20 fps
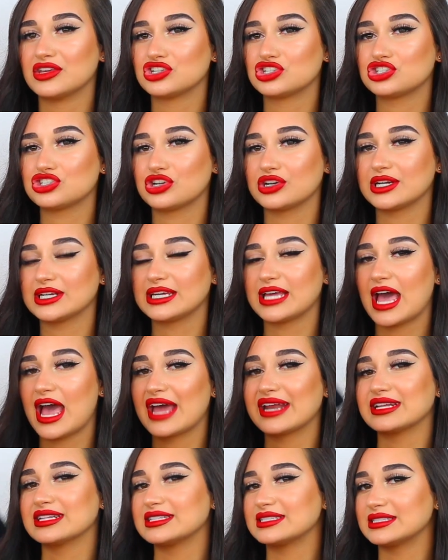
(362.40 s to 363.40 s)
this shirt
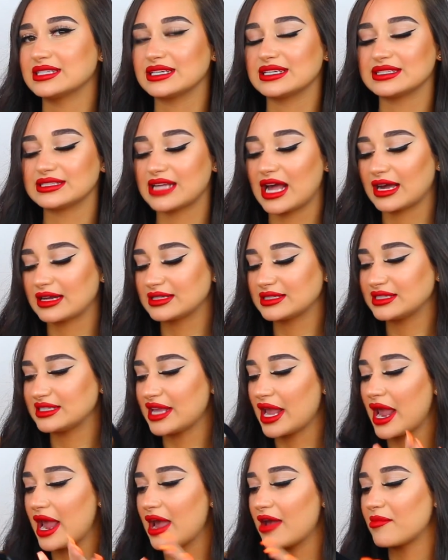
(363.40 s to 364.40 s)
again. It's the exact
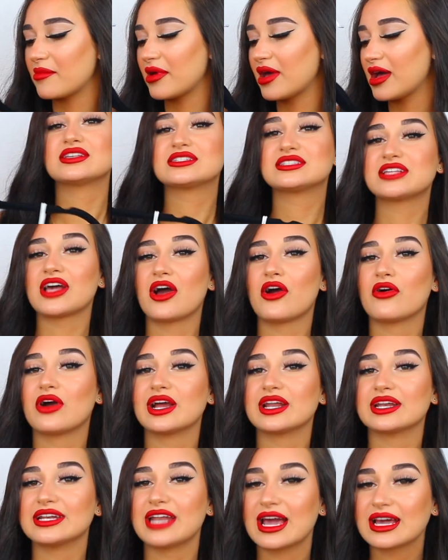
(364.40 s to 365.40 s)
same.
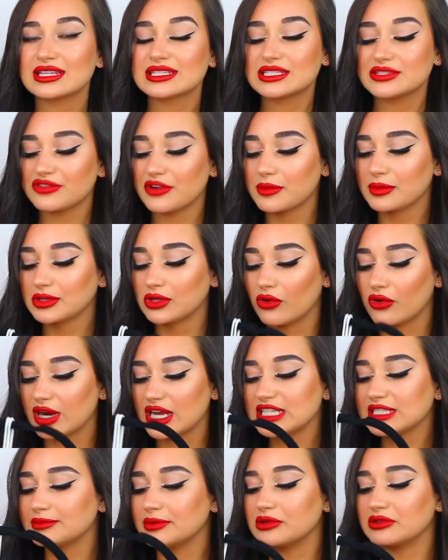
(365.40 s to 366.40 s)
So next from
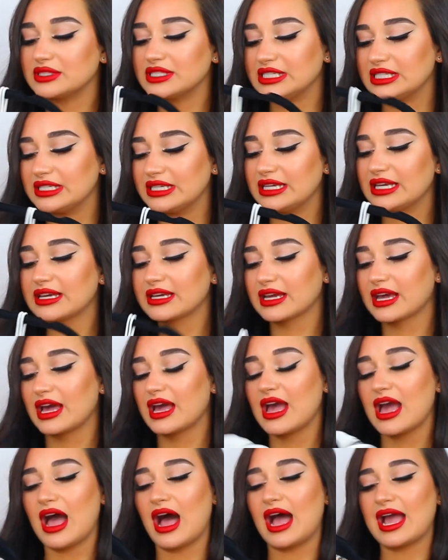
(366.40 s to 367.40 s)
Laura's Boutique,
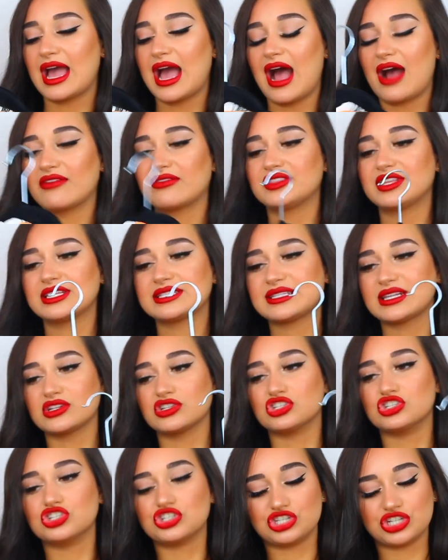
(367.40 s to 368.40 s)
I have this
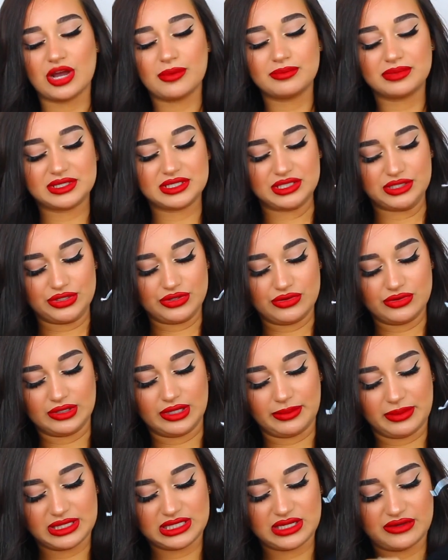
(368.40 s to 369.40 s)

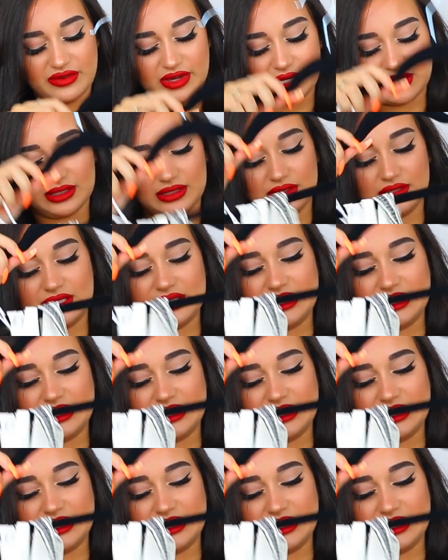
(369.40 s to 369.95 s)
jumpsuit. Let me see if I can